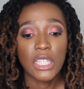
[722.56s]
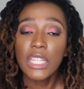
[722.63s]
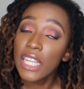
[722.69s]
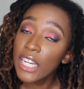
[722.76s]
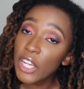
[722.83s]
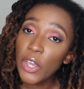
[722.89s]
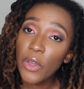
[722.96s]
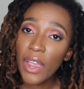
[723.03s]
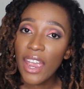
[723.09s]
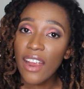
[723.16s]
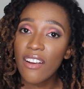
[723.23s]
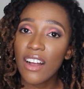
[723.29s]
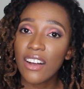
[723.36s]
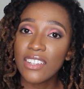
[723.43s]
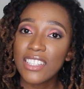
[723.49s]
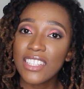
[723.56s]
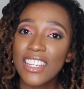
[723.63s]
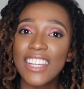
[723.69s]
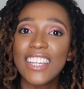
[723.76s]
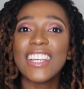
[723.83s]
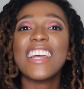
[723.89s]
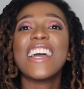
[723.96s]
thinning your hair out.
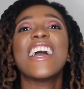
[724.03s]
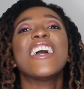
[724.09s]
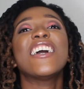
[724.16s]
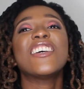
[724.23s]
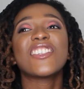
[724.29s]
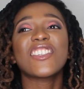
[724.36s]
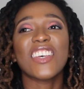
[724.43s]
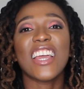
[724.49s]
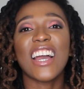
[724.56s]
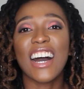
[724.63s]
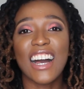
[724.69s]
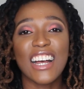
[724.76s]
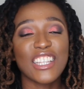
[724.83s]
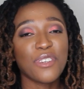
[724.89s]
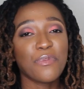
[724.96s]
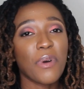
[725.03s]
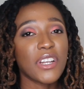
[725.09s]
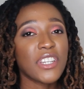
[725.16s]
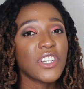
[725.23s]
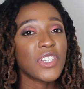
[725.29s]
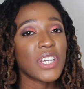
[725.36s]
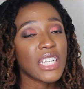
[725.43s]
So yeah, it's
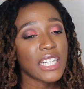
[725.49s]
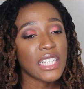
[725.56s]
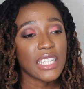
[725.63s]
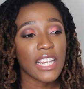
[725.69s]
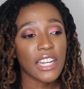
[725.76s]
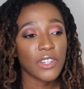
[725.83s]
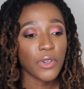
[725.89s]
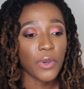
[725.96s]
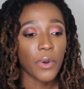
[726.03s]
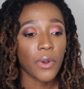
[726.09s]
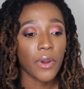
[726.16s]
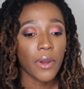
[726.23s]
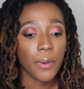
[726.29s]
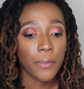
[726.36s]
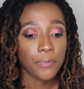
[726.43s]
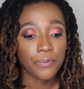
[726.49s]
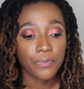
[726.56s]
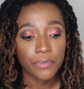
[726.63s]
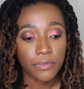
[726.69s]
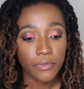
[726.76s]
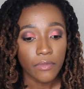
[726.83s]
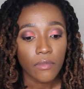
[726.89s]
important to understand your
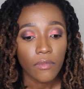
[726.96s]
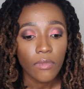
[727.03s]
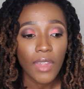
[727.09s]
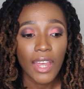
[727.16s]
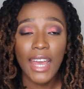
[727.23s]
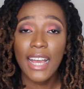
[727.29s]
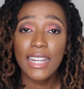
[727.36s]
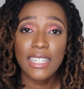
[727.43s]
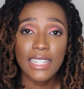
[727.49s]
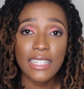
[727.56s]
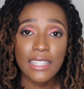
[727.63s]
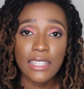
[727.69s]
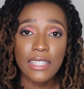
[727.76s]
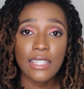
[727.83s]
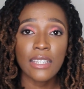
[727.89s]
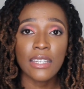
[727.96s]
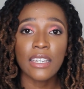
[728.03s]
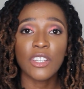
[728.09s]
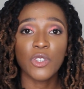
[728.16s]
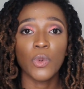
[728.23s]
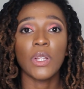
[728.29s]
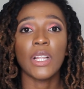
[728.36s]
hair
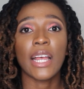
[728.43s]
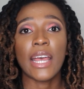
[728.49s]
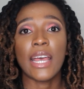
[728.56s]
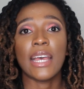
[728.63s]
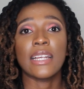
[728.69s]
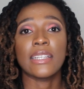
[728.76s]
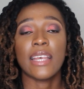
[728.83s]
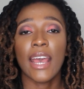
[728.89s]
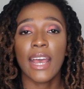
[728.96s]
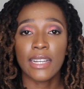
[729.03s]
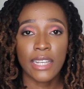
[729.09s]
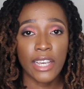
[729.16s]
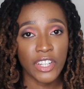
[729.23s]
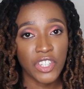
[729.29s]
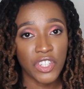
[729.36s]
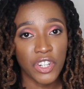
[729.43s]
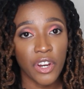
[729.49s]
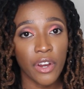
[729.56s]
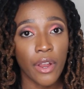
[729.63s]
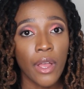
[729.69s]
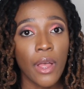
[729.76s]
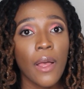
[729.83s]
density as well as hair
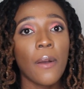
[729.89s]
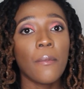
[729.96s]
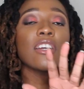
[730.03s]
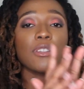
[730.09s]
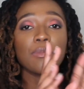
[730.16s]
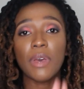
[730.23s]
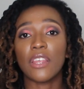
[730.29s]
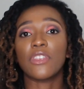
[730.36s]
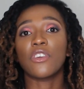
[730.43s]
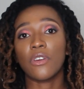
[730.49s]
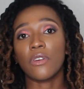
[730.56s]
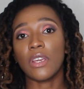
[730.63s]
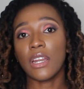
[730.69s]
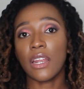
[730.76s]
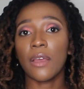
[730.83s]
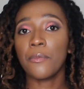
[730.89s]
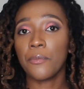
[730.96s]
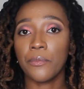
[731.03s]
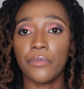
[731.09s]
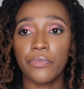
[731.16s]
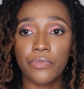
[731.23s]
texture. Here's my theory, ne?